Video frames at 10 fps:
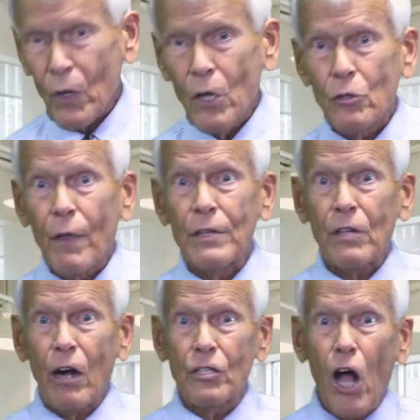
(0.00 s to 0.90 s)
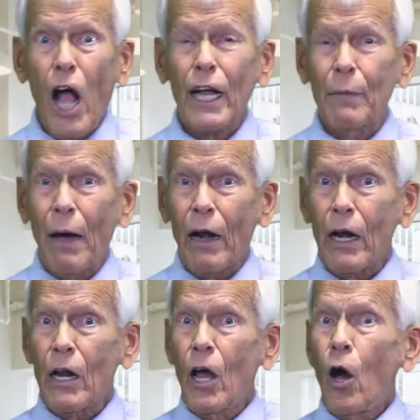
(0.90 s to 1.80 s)
So they start talking about
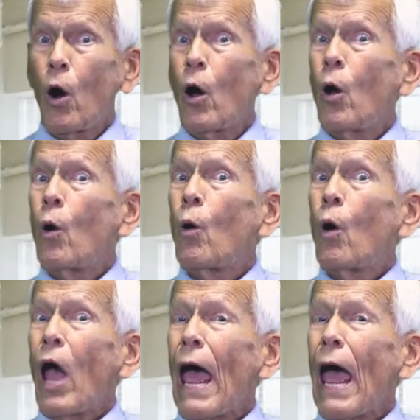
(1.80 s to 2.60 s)
it.